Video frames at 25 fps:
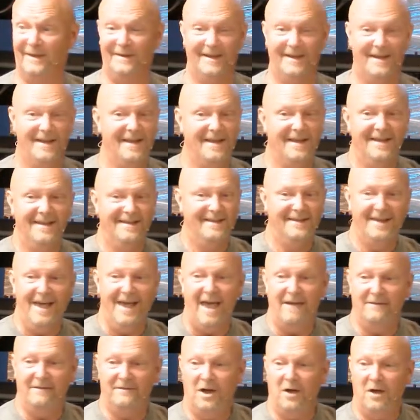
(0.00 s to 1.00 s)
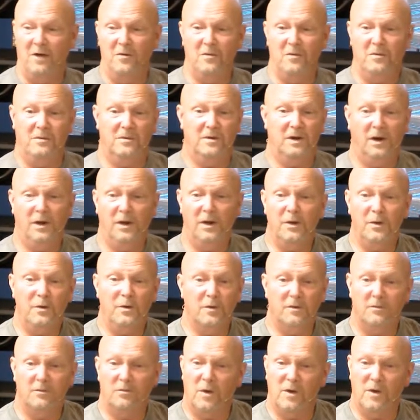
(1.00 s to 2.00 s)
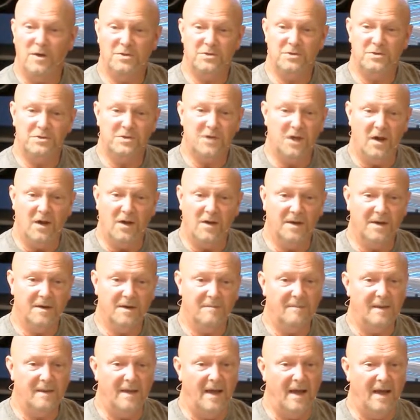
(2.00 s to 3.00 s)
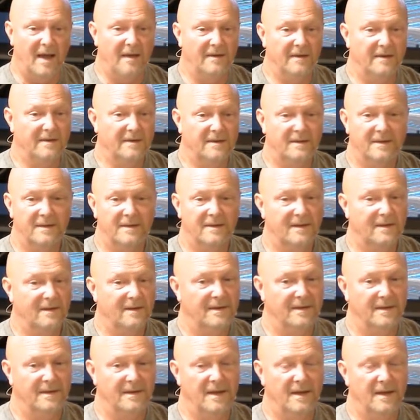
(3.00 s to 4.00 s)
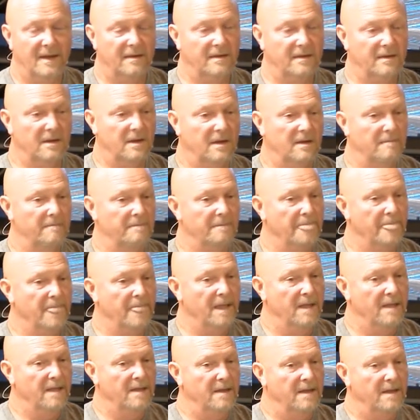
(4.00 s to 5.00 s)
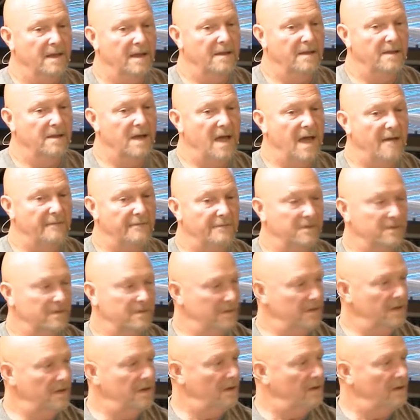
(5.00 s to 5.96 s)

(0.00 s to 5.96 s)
and I have no clue of what you're talking about. And, uh, and you have to, you